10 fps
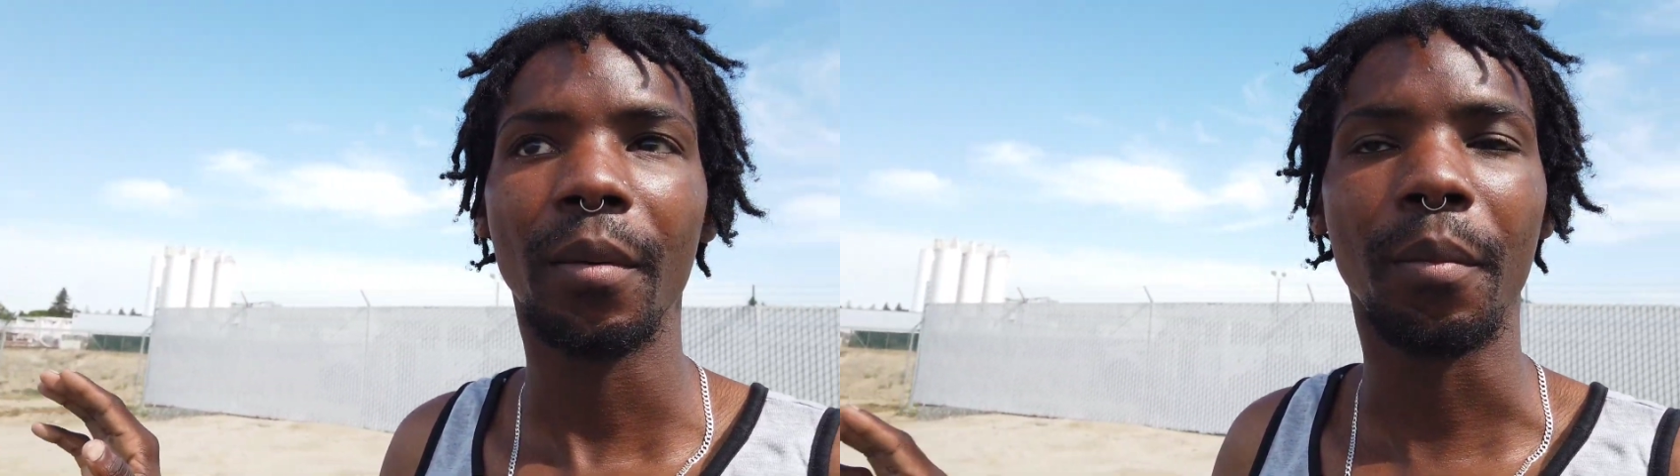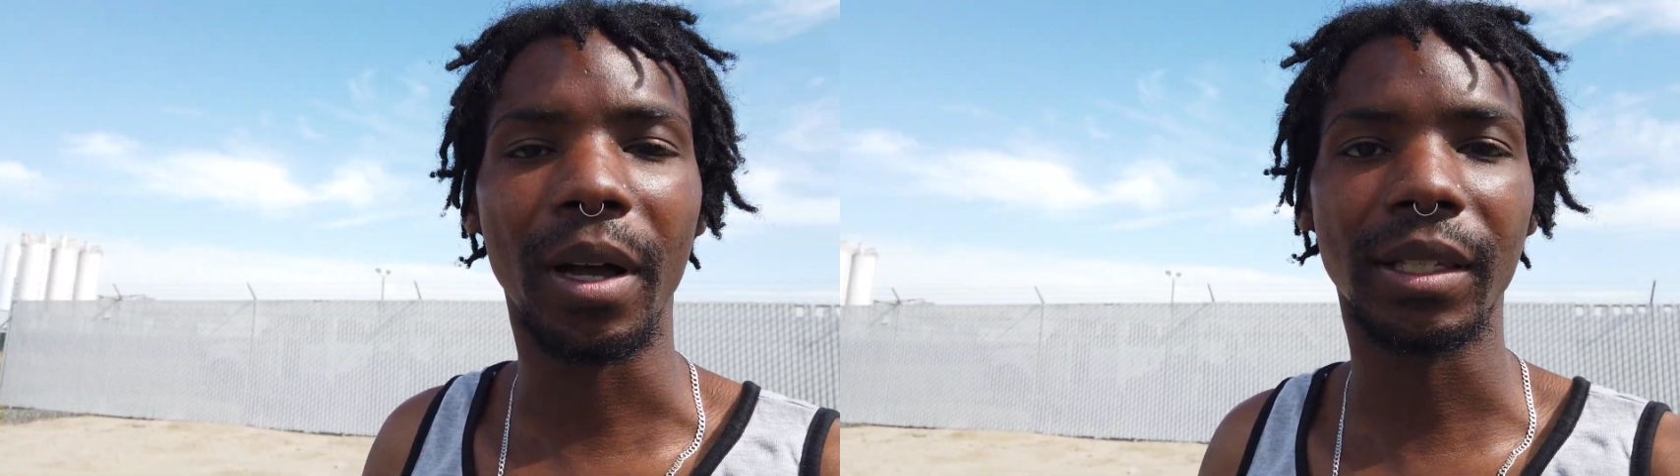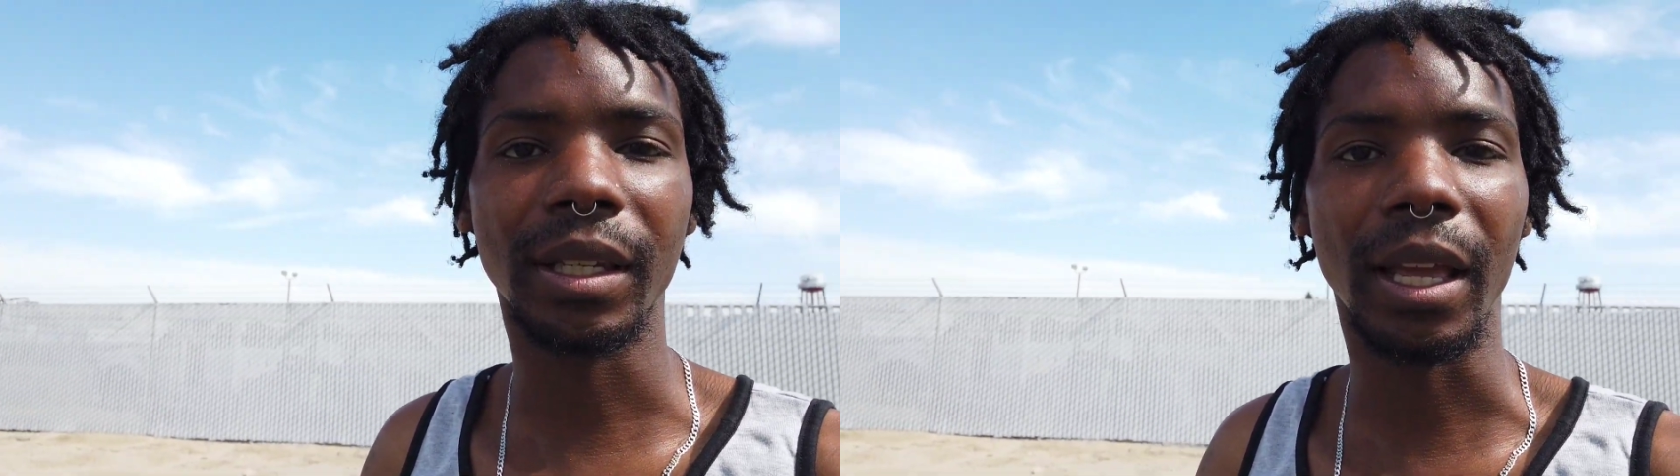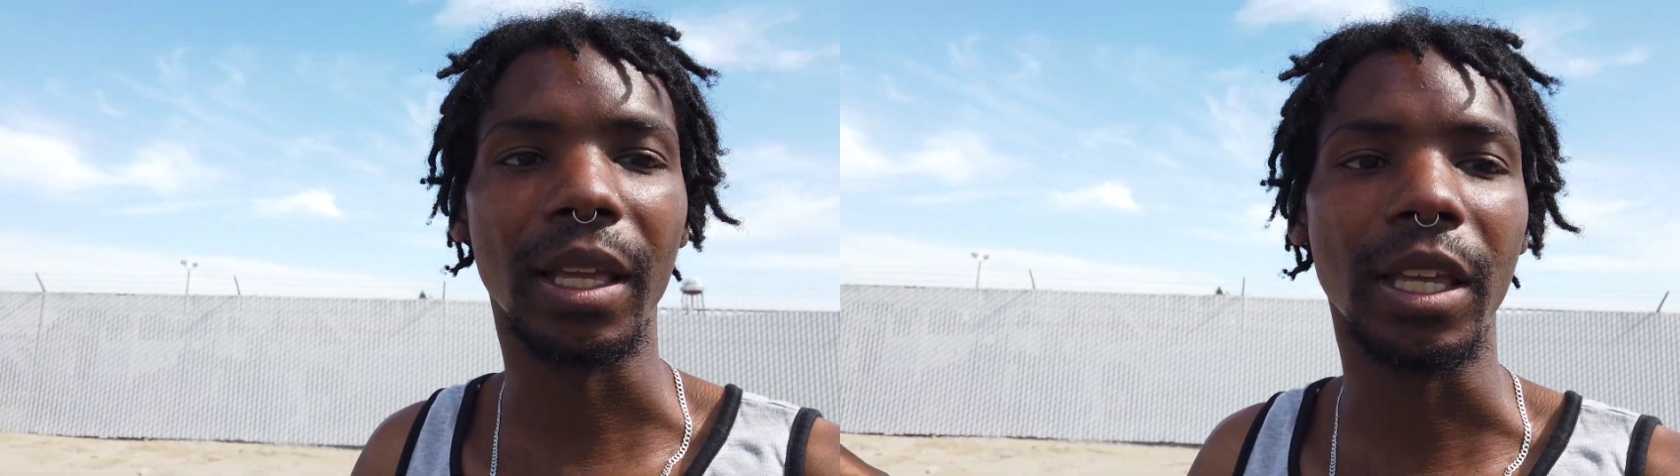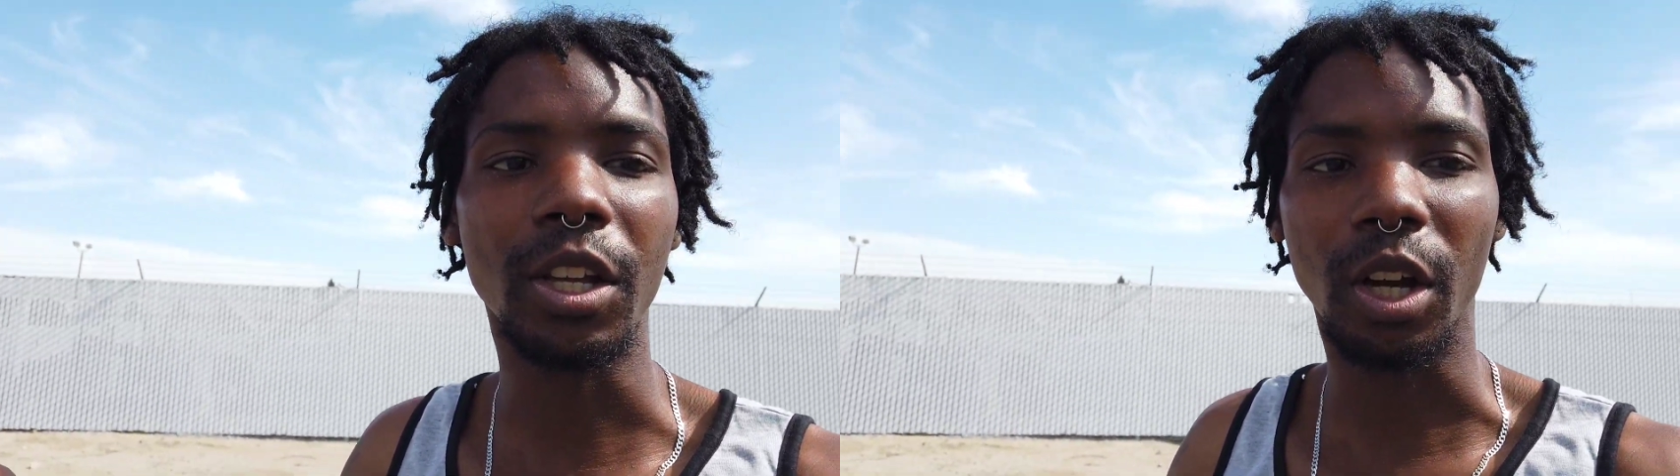
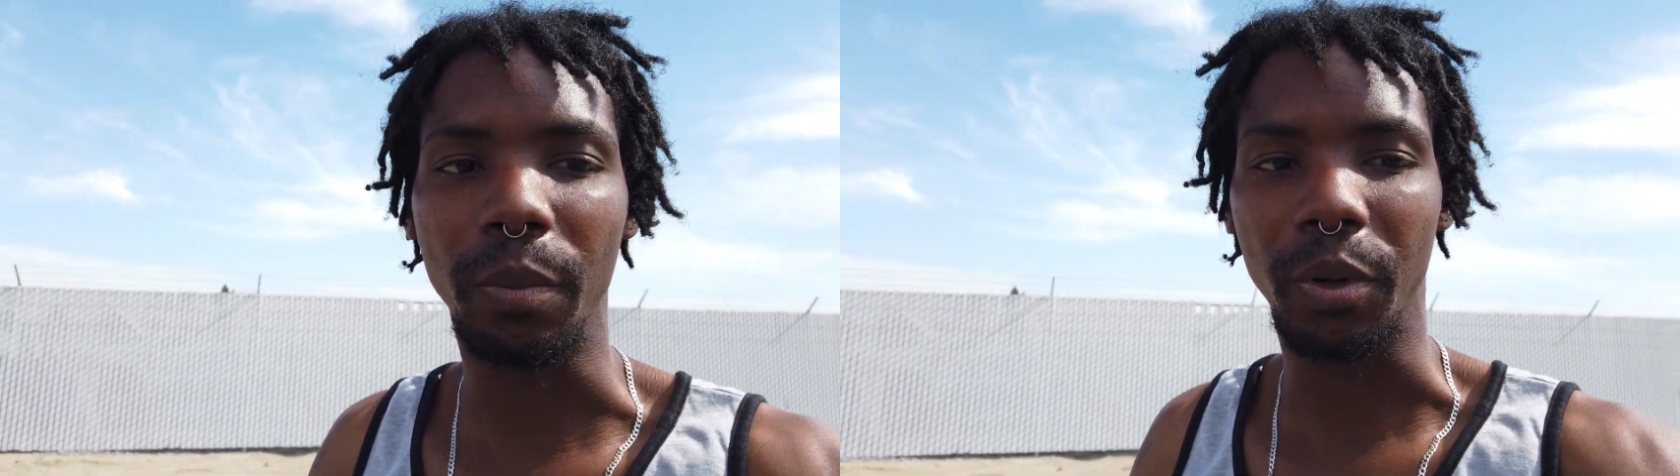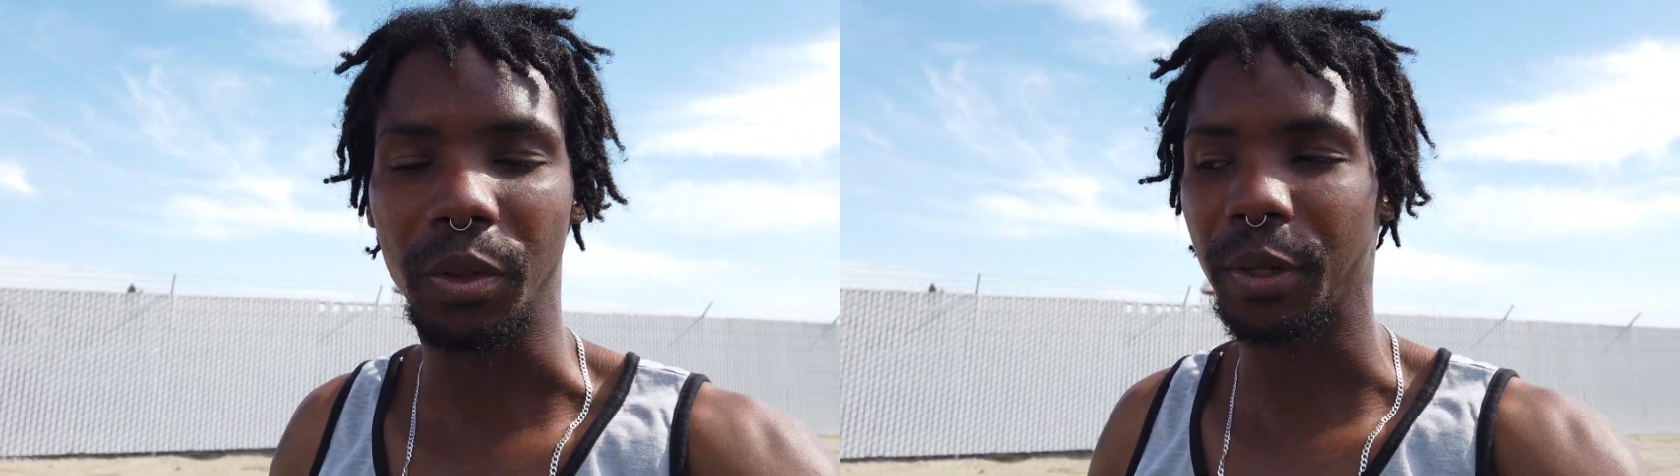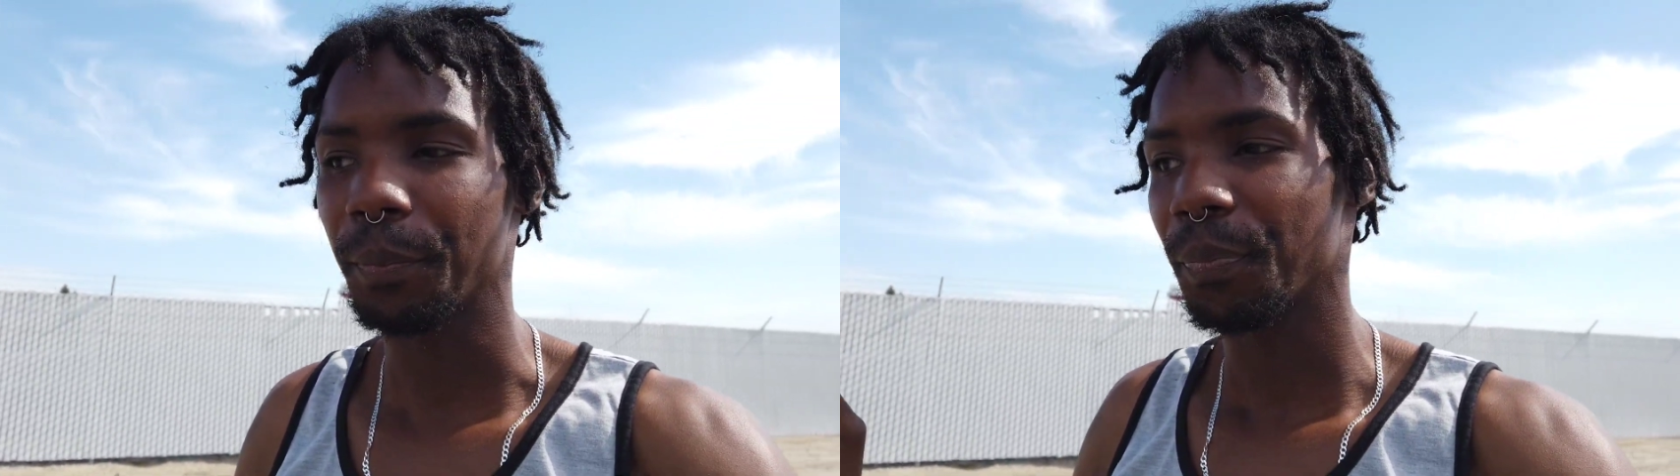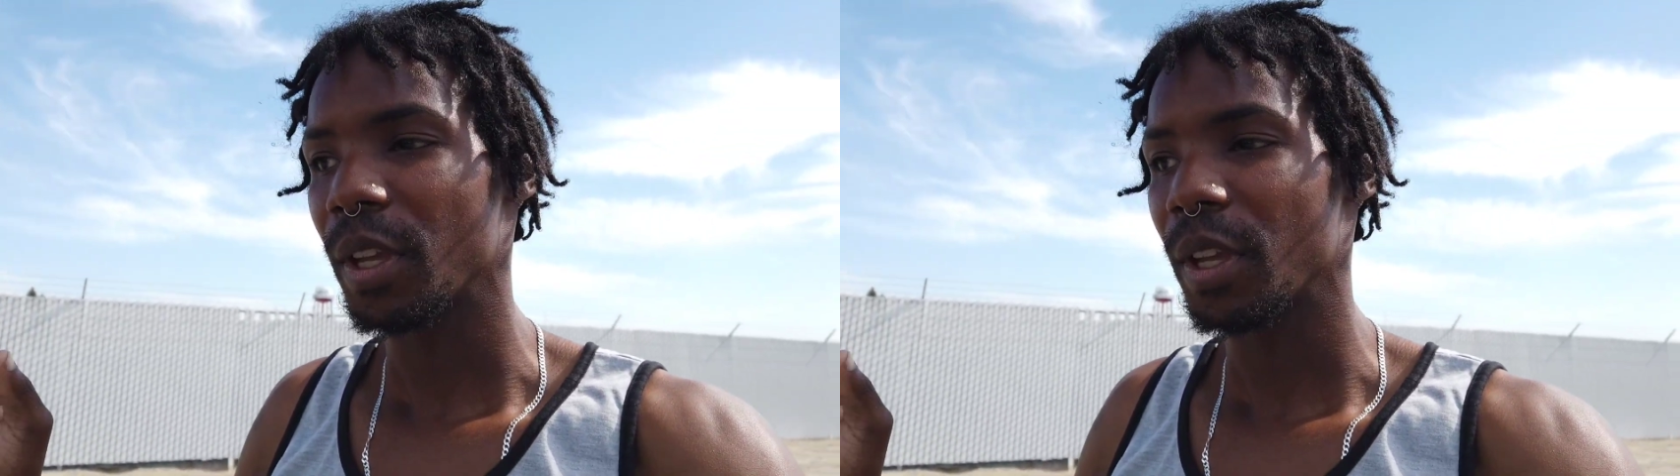Mustang EcoBoost.